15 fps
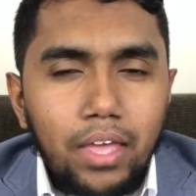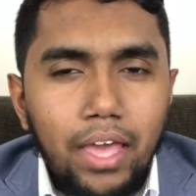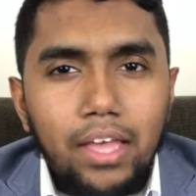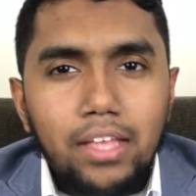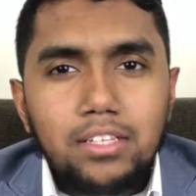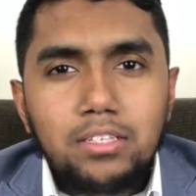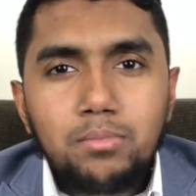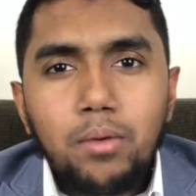
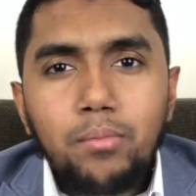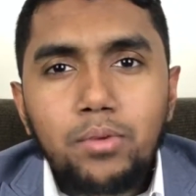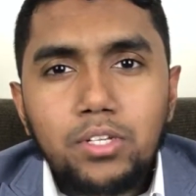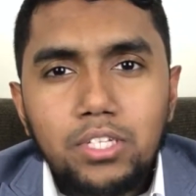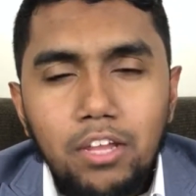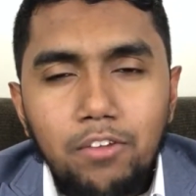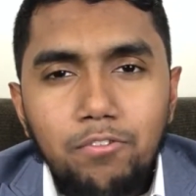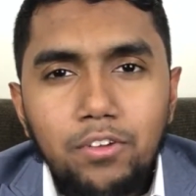As Imam
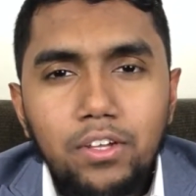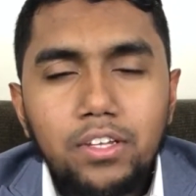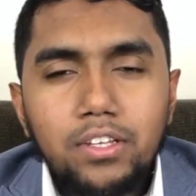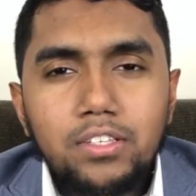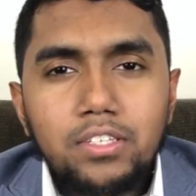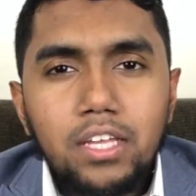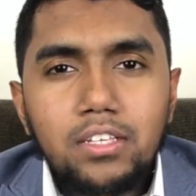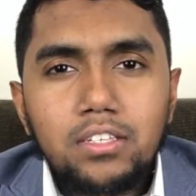Shafi'i,
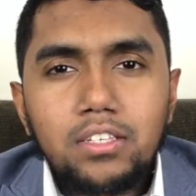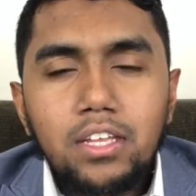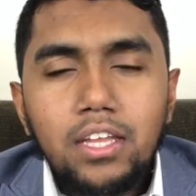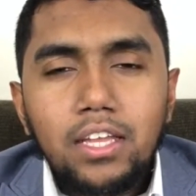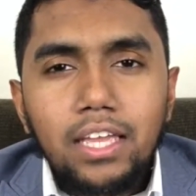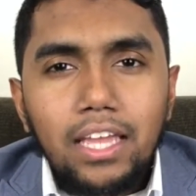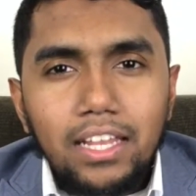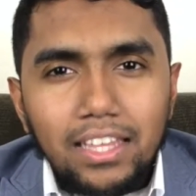he says,
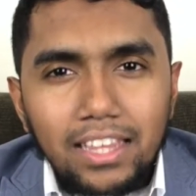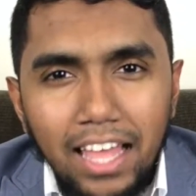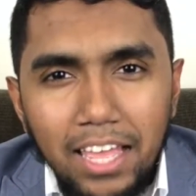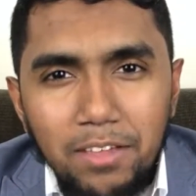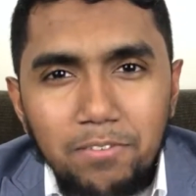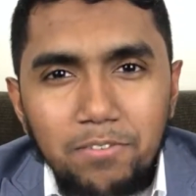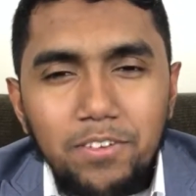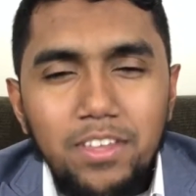in
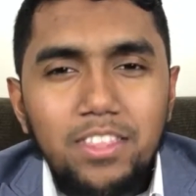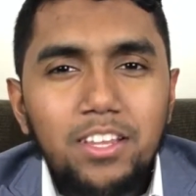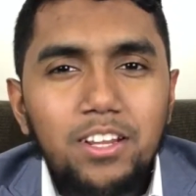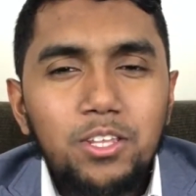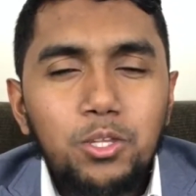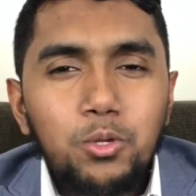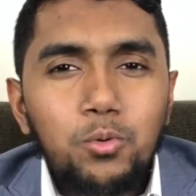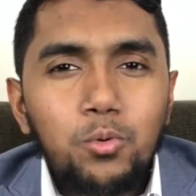life either
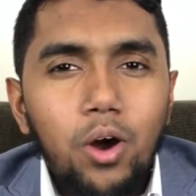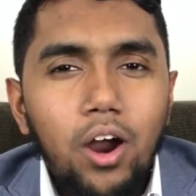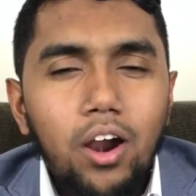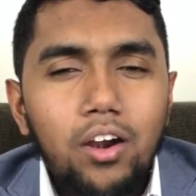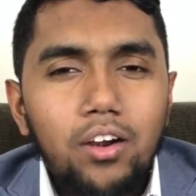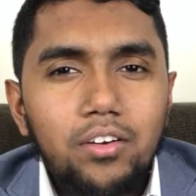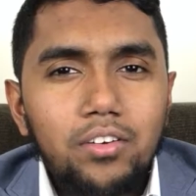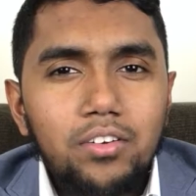you
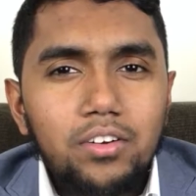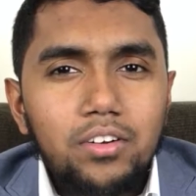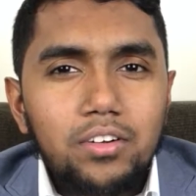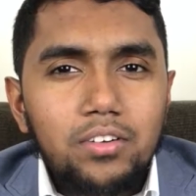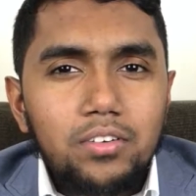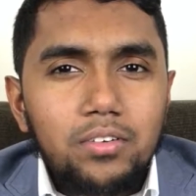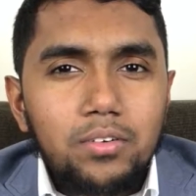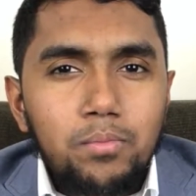are
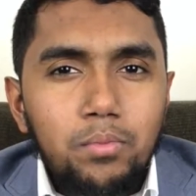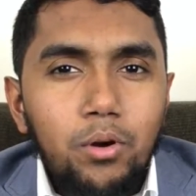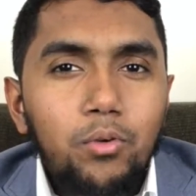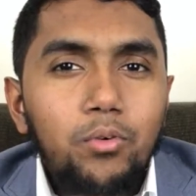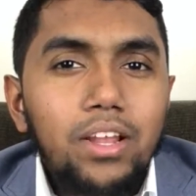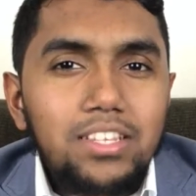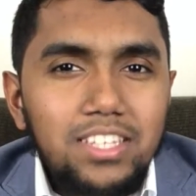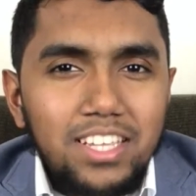
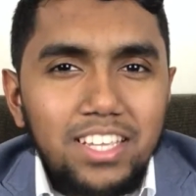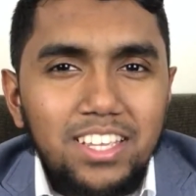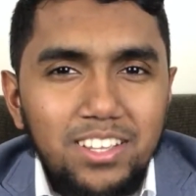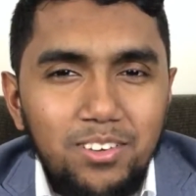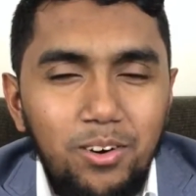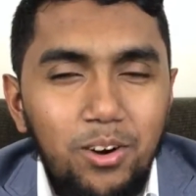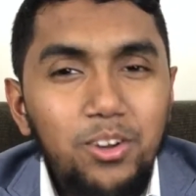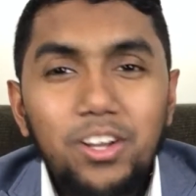
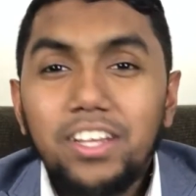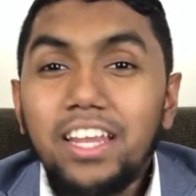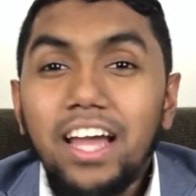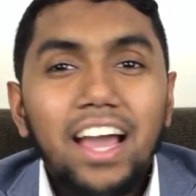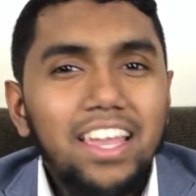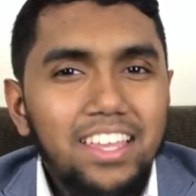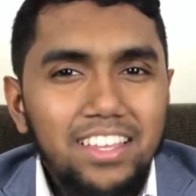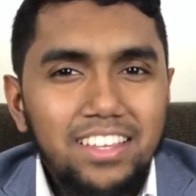progressing or you're
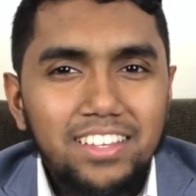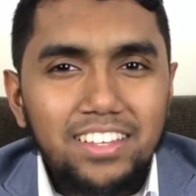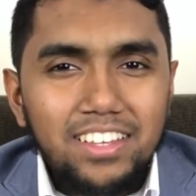dying.